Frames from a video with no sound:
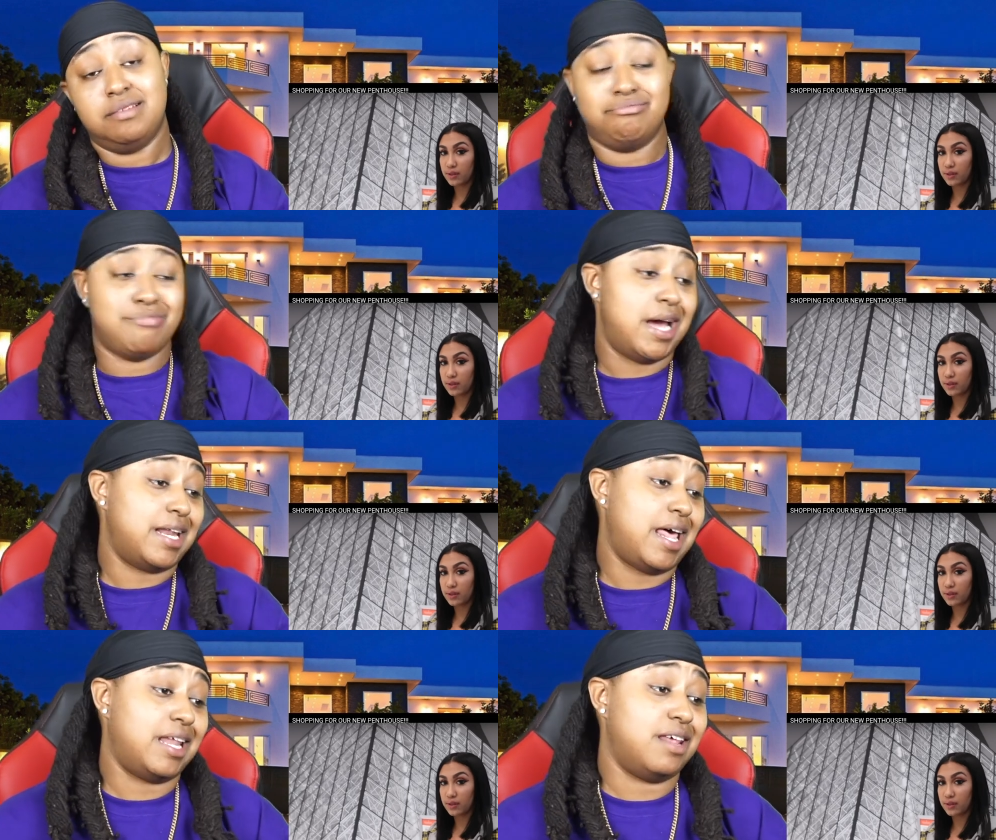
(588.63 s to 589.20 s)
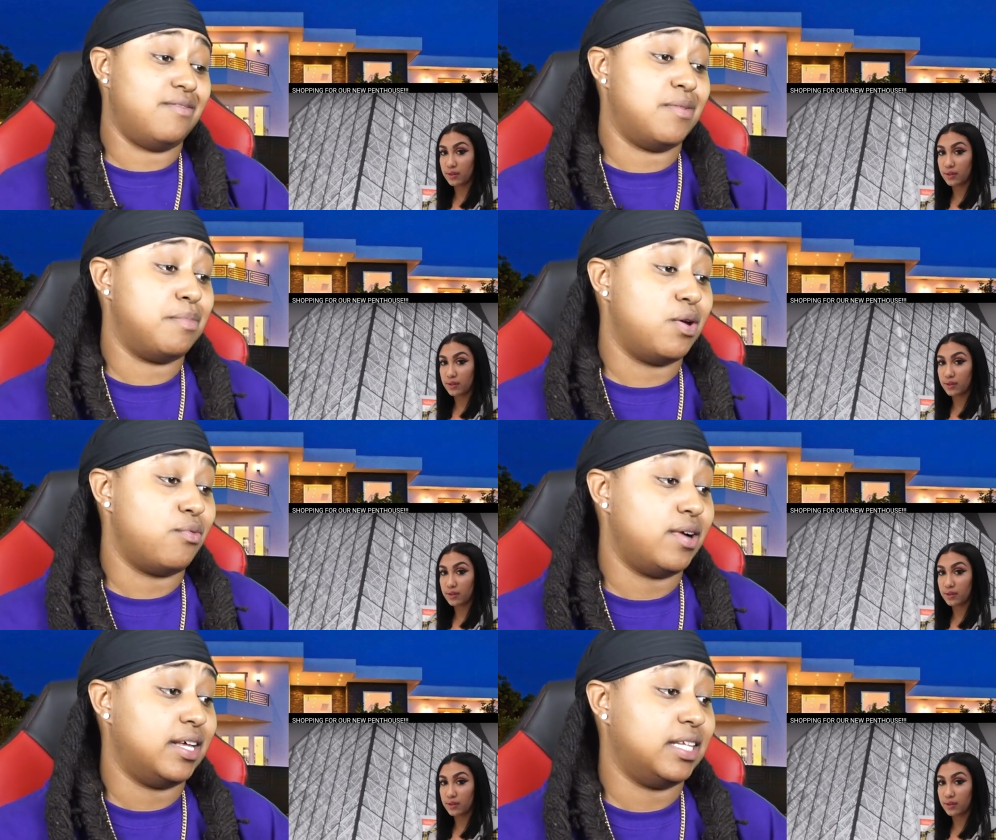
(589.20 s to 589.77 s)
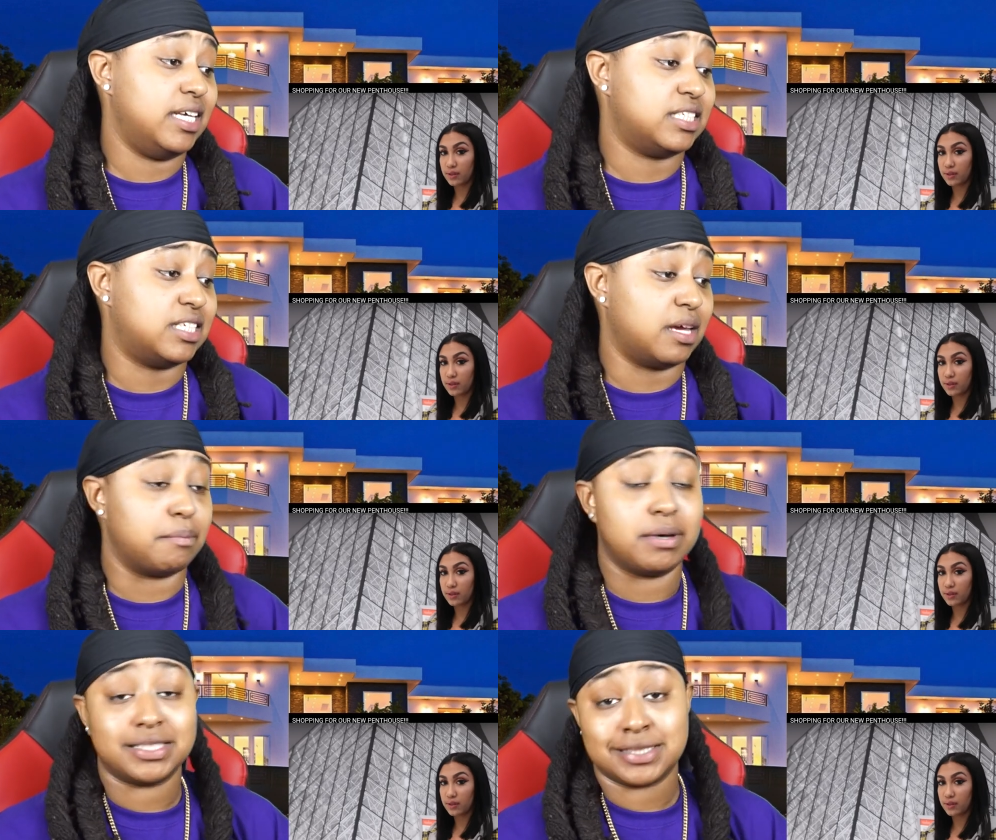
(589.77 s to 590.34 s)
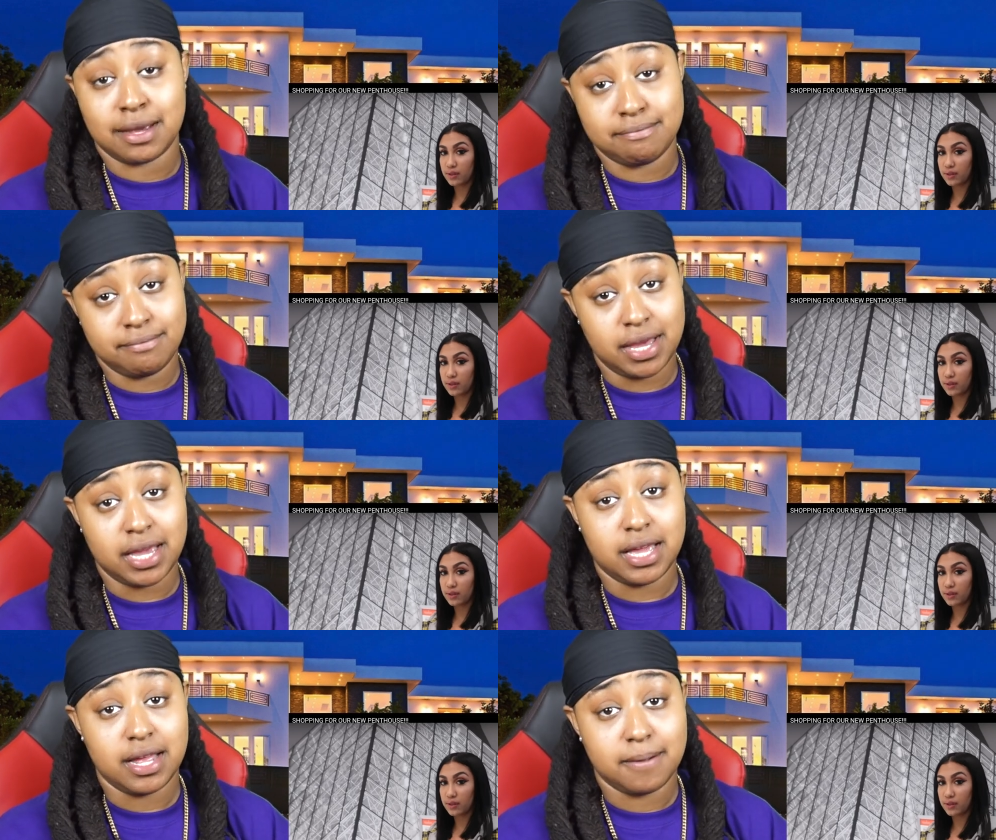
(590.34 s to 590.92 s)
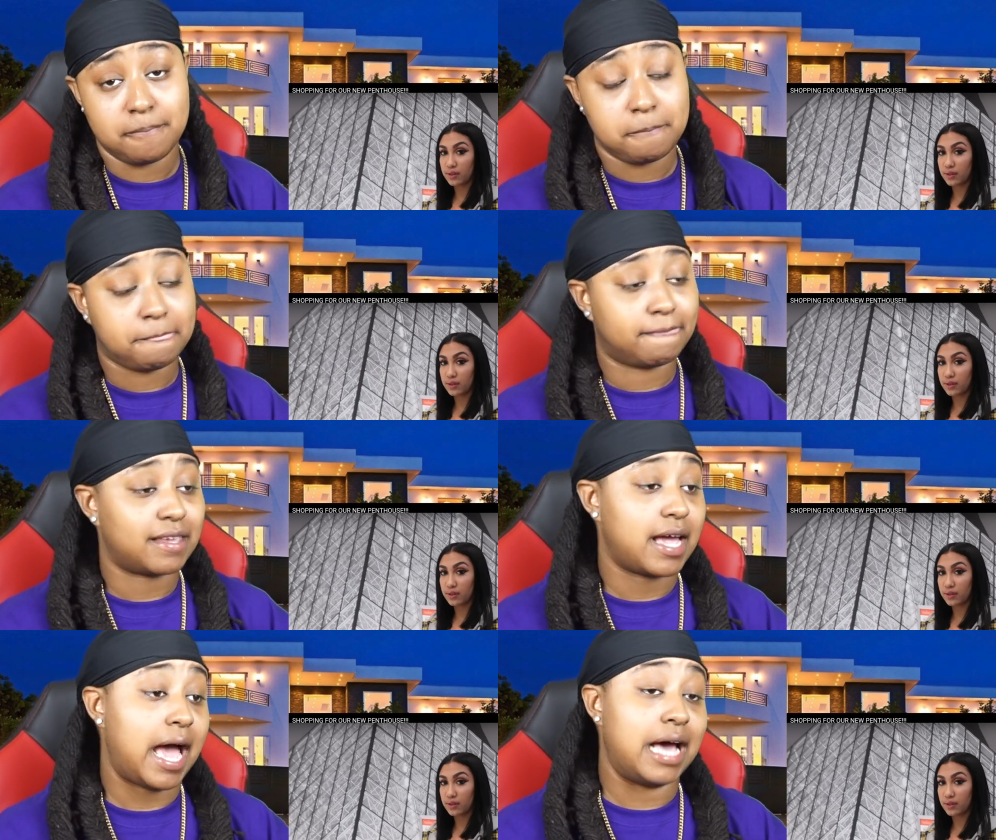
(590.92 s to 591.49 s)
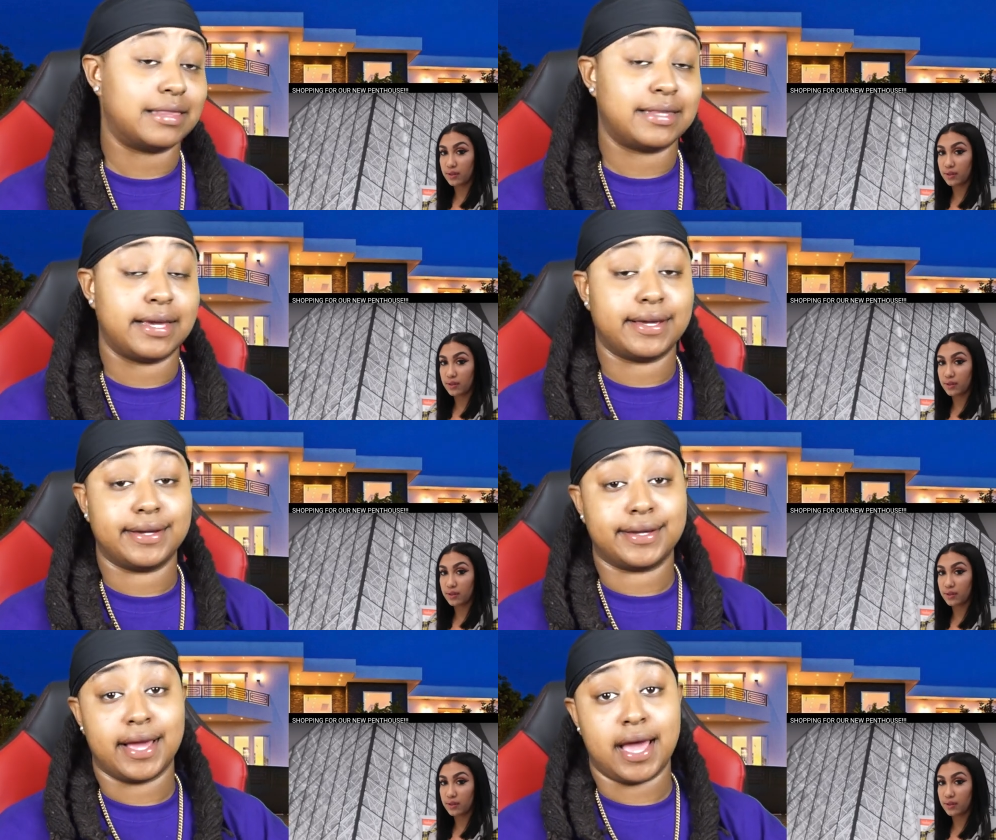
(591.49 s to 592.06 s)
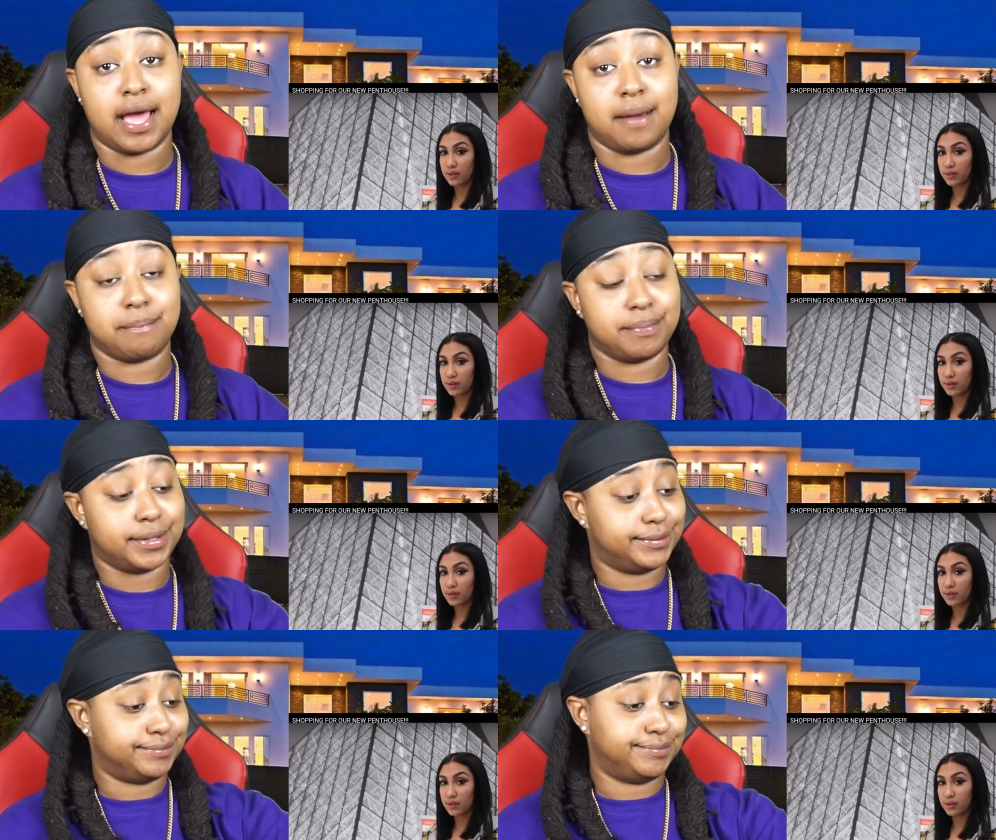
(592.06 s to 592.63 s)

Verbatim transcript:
Speaker 1: Might not even be realistic, but to me, I think it can happen.